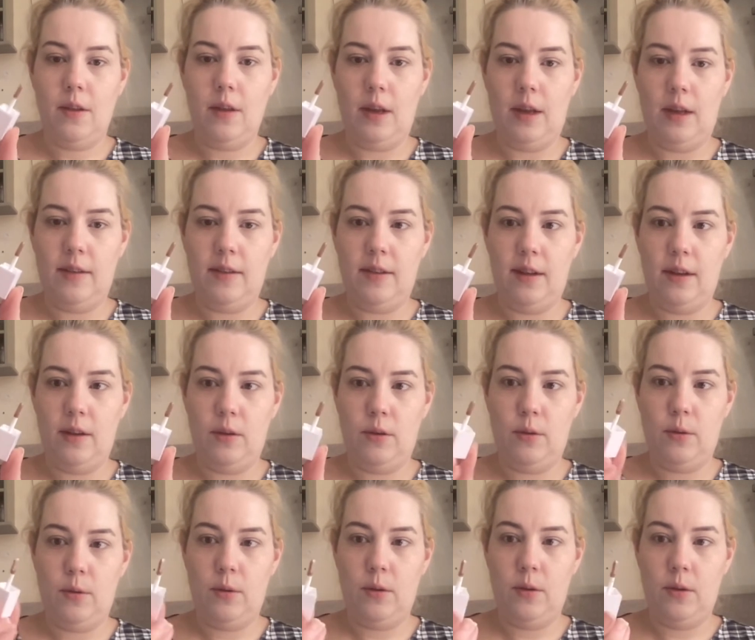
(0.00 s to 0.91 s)
has a
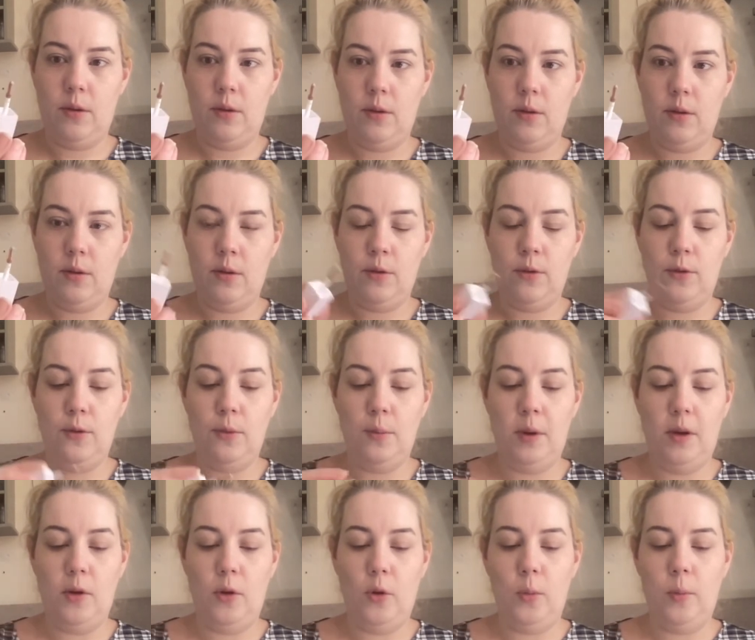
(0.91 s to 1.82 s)
little
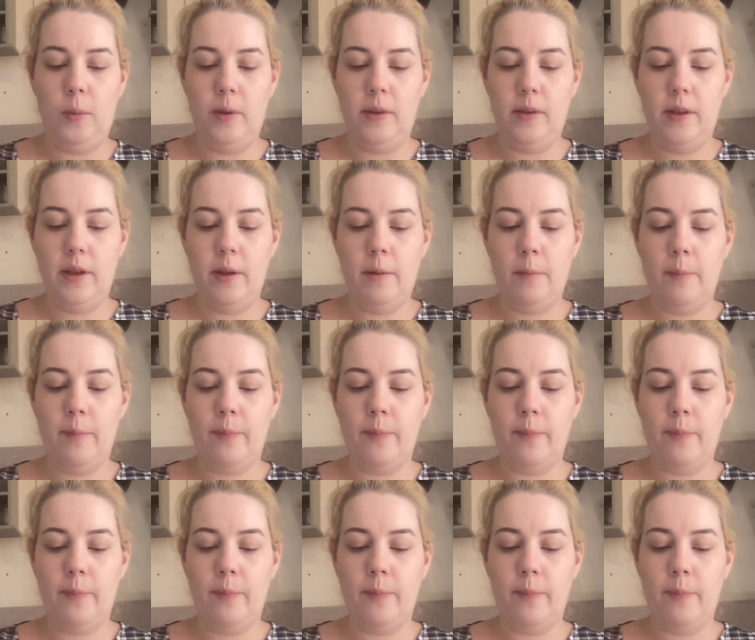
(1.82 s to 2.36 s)
doobly doob in there.